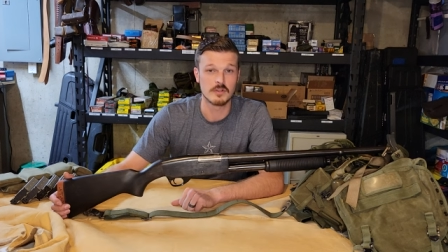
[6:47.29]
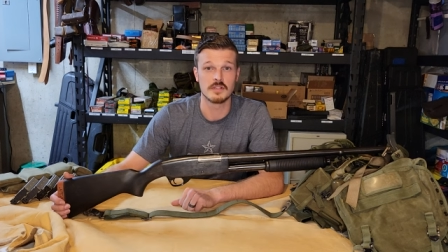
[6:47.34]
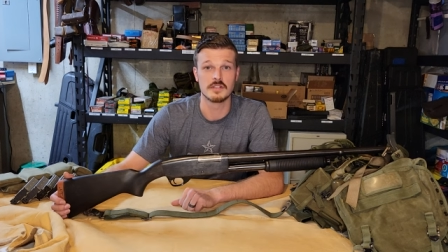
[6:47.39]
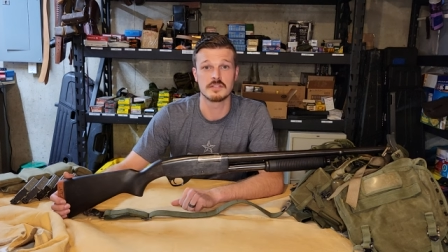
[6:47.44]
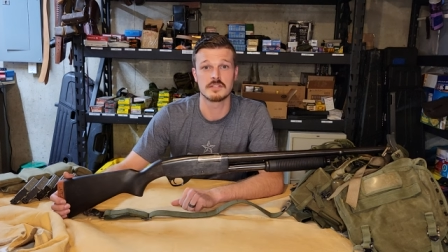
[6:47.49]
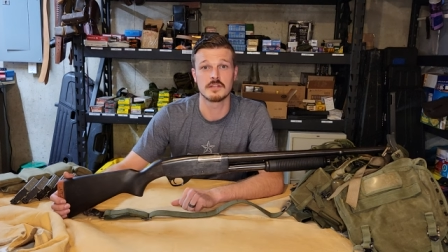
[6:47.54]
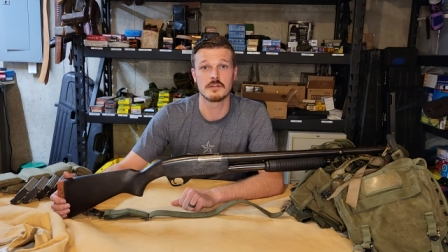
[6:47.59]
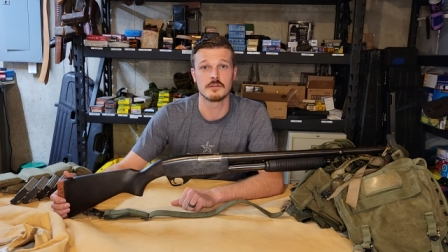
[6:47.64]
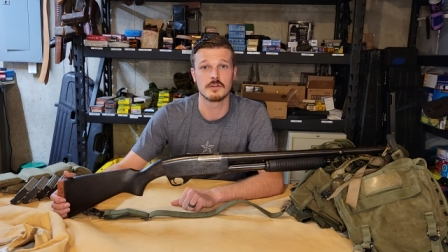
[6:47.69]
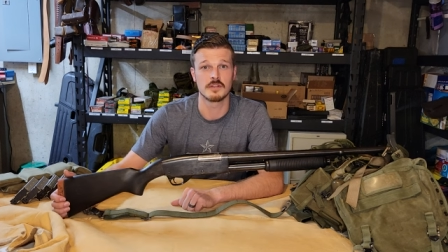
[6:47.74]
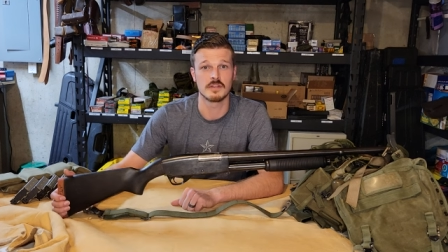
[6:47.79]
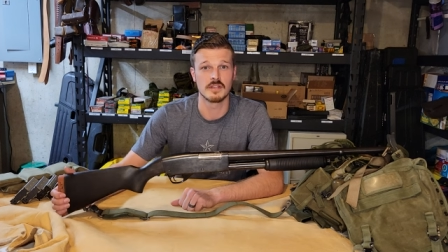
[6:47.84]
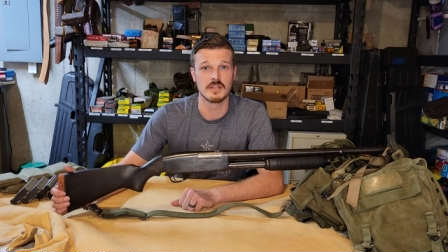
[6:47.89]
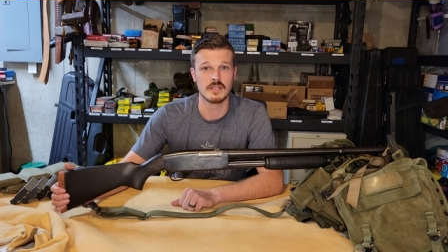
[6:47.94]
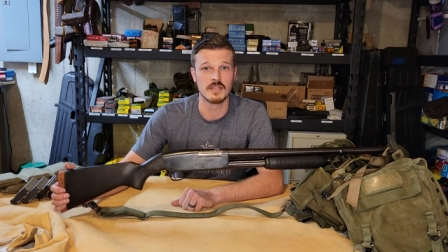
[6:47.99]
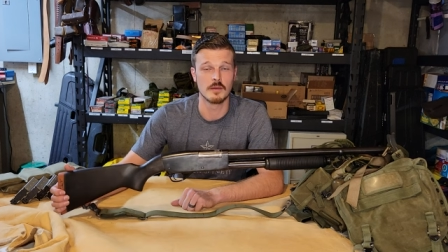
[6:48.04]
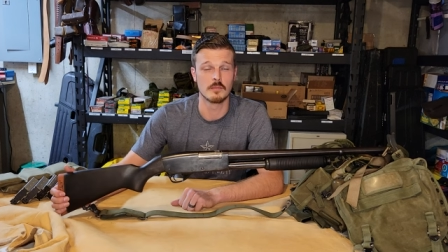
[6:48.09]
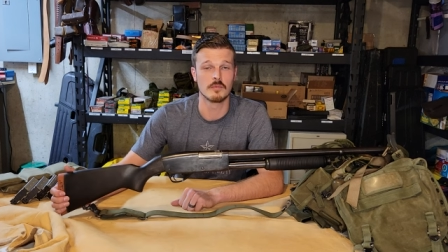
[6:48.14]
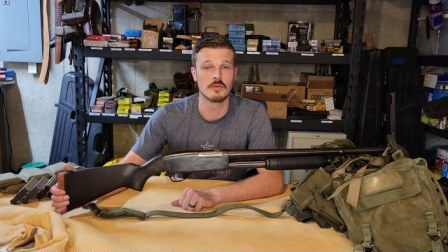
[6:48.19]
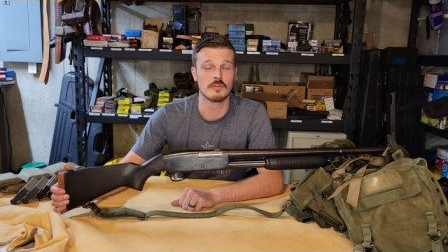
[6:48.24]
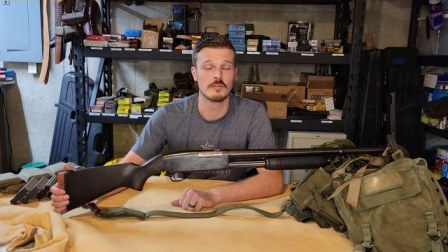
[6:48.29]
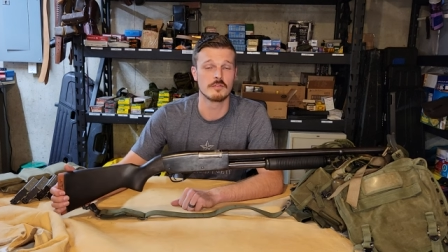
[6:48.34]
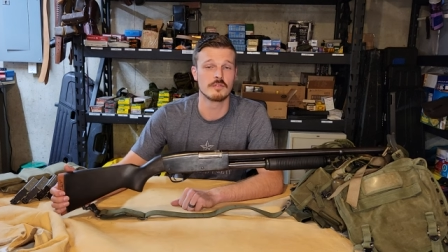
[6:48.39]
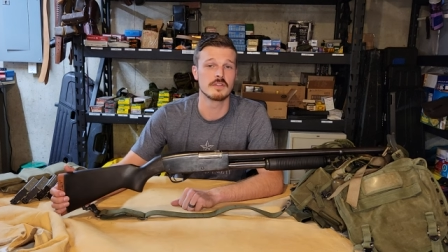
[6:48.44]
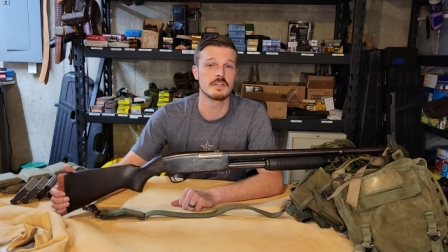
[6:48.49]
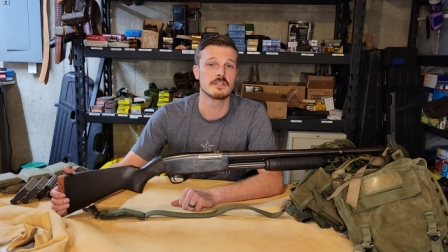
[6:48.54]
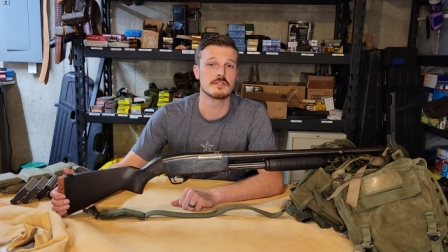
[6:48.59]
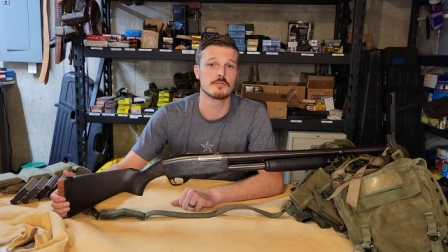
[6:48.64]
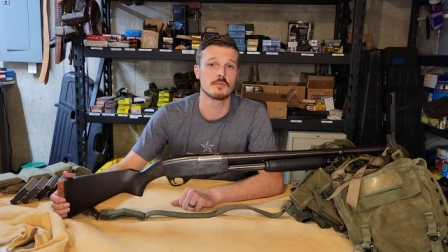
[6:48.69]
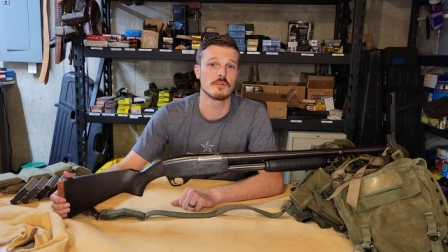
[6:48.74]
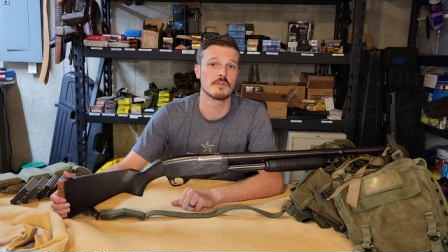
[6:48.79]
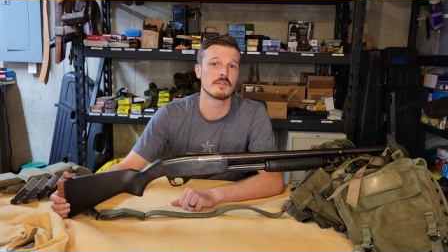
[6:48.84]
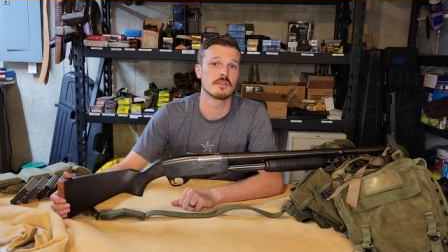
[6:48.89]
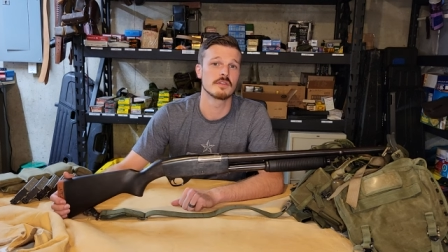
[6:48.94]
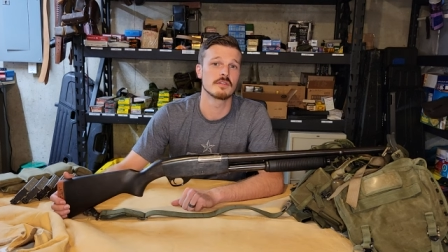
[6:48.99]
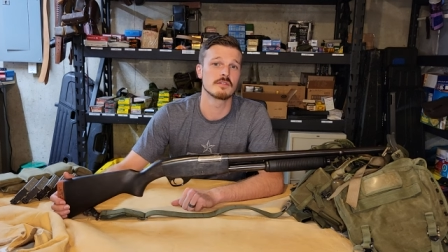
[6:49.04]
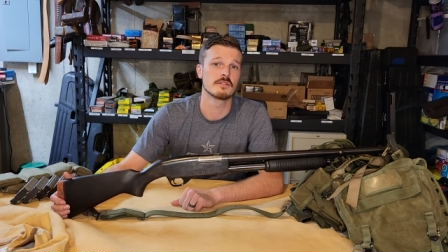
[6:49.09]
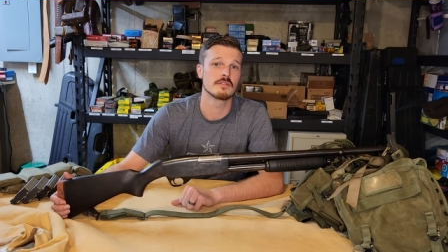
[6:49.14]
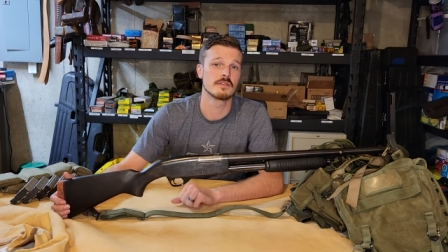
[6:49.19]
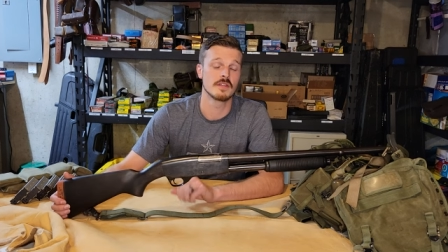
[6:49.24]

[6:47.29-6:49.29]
considering the number of these were